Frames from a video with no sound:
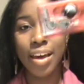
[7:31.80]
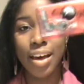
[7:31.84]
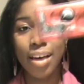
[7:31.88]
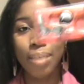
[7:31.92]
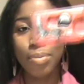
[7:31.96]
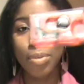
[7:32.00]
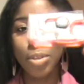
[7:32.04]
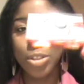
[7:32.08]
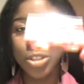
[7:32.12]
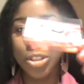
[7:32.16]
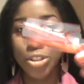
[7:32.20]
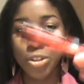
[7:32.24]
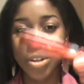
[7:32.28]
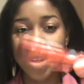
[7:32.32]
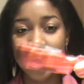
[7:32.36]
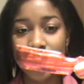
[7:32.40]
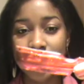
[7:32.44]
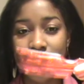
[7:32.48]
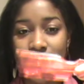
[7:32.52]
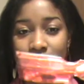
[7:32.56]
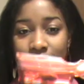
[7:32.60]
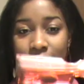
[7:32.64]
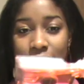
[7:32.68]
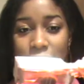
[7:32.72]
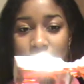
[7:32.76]
I'm not sure
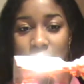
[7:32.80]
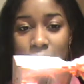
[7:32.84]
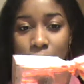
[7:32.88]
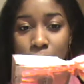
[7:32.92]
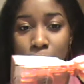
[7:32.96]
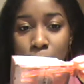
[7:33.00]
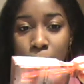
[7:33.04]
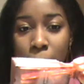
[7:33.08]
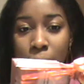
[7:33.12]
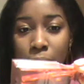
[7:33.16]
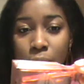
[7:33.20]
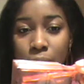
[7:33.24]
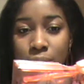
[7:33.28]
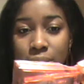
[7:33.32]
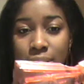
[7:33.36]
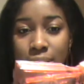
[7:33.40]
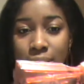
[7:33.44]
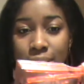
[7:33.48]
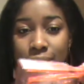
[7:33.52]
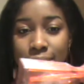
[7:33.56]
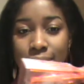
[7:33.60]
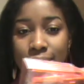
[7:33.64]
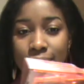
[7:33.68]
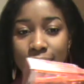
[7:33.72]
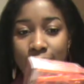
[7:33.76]
exactly the amount
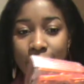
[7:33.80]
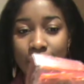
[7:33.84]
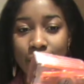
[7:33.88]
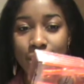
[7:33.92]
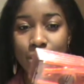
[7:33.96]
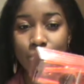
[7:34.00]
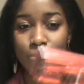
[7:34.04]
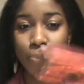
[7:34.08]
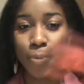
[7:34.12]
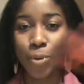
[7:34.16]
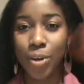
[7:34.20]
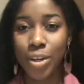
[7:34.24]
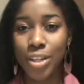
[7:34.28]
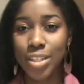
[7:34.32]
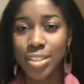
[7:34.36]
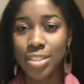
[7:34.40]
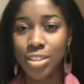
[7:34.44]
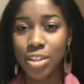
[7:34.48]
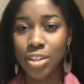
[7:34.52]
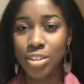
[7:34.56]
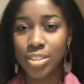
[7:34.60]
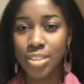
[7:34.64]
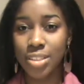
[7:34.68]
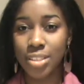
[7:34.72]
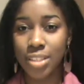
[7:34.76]
it takes, but it
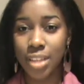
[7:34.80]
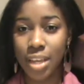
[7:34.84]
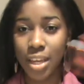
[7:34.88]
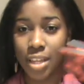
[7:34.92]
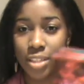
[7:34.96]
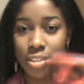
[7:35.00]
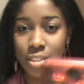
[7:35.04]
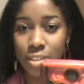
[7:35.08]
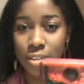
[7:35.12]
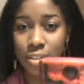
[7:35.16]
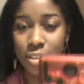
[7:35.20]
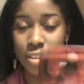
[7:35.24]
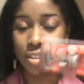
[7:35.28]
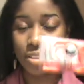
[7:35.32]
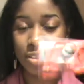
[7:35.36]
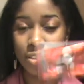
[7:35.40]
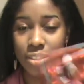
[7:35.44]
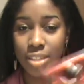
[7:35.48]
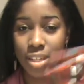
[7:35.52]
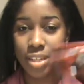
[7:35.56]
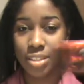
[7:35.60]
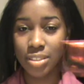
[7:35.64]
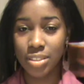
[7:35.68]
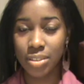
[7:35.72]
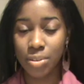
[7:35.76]
does say it
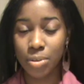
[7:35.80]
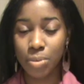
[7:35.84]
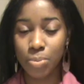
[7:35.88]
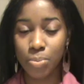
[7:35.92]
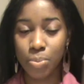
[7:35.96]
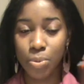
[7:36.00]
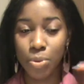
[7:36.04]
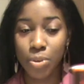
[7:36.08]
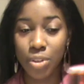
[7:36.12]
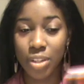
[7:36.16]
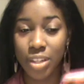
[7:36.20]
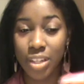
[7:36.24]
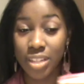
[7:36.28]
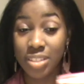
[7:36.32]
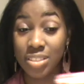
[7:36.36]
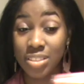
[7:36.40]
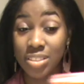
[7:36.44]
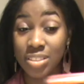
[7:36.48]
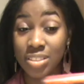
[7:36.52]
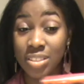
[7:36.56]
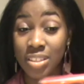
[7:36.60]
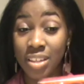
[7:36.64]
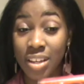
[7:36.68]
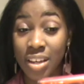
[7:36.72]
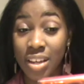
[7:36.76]
says in the
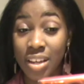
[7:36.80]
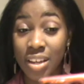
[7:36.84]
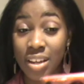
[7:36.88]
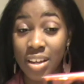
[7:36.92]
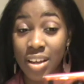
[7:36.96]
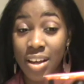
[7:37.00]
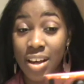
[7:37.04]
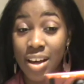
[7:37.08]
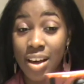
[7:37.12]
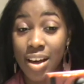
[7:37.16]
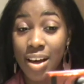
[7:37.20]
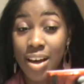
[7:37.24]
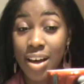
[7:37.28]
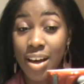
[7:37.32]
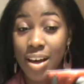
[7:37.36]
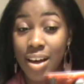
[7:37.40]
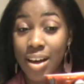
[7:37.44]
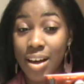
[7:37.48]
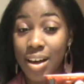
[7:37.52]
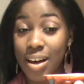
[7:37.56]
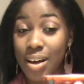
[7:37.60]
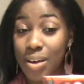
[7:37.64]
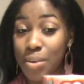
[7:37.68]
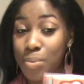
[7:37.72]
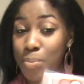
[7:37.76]
booklet,
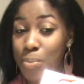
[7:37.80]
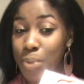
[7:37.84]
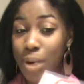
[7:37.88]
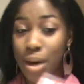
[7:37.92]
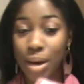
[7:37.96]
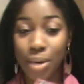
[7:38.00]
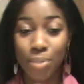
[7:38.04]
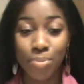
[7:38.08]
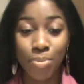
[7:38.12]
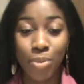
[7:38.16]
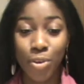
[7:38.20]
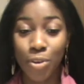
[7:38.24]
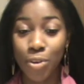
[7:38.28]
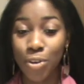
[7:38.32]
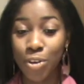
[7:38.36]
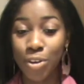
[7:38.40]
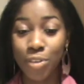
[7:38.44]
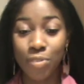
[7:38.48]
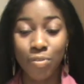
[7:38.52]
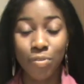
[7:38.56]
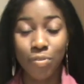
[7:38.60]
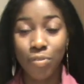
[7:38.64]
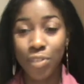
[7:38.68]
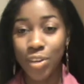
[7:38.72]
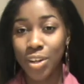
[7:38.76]
but I'm not going to
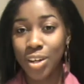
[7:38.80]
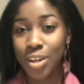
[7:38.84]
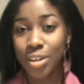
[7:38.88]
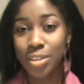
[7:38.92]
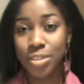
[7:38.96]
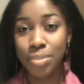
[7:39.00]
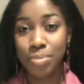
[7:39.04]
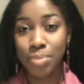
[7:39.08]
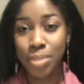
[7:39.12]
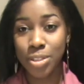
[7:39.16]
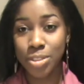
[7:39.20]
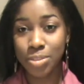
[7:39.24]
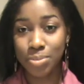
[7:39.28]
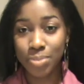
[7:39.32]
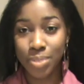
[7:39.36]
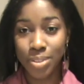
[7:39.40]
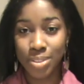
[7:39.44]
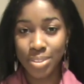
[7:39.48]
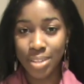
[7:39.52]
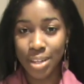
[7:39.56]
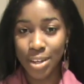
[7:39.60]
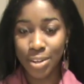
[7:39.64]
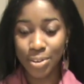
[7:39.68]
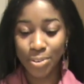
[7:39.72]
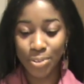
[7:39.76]
even figure out the
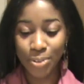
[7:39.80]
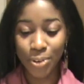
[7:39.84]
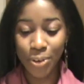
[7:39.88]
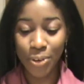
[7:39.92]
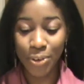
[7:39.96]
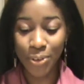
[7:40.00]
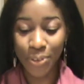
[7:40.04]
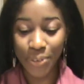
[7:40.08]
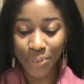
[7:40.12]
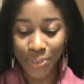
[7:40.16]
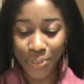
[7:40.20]
measurement. I don't know.